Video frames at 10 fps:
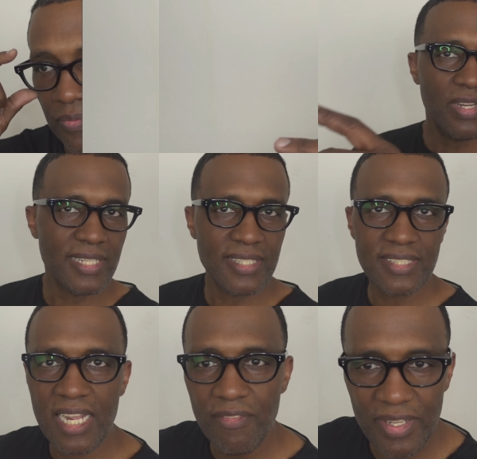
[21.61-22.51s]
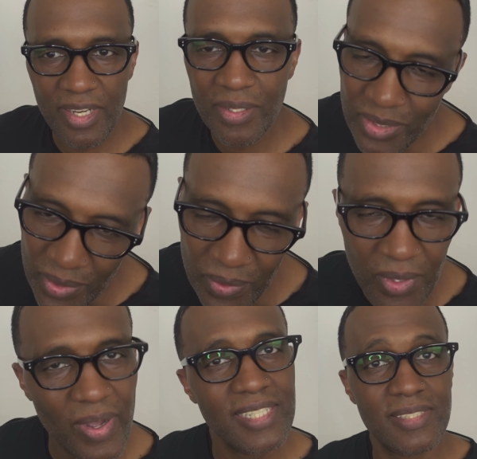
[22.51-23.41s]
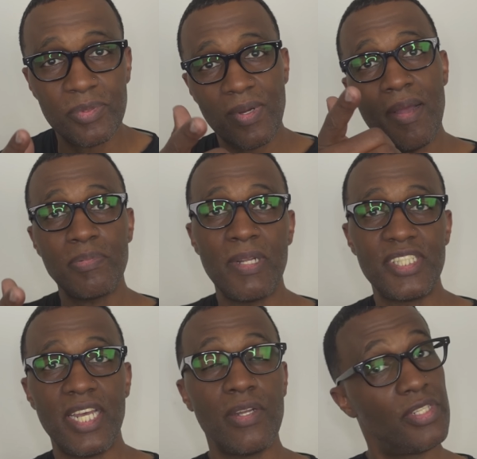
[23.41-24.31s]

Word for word: If you like these kind of videos, cool. Go ahead and subscribe to my channel